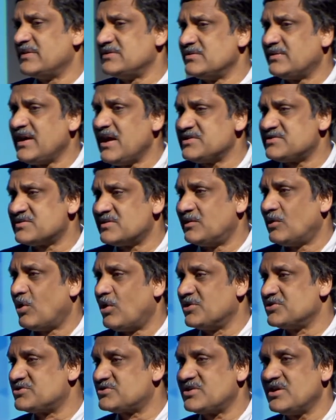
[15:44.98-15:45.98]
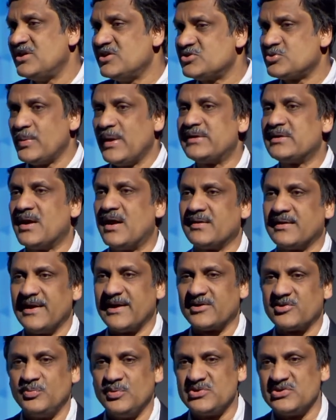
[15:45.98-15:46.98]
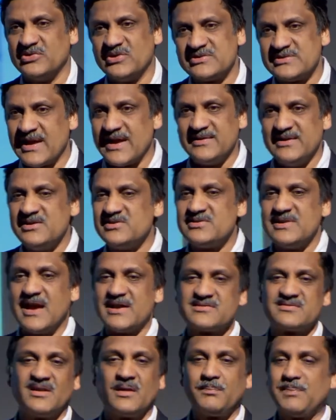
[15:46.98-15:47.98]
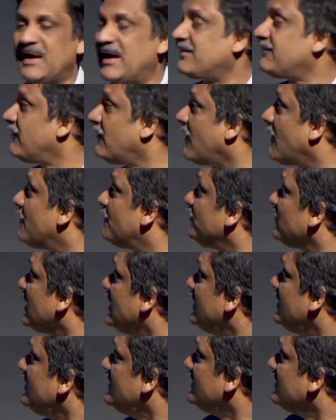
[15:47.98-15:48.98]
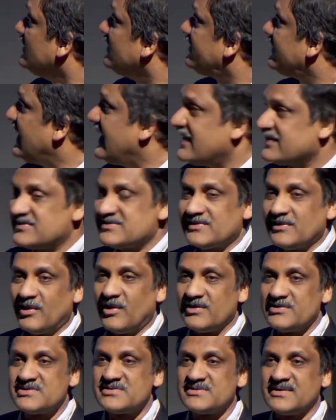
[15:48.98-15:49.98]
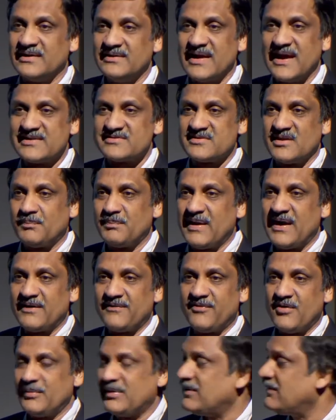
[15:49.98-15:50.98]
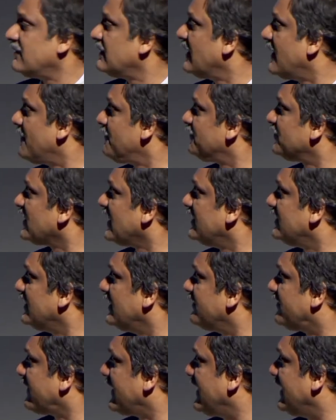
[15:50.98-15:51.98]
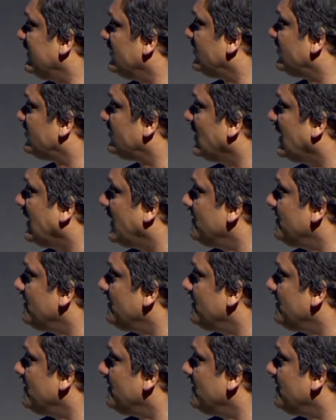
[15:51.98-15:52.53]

Education launched XuetangX, which is a Chinese national platform. France launched a national platform in France.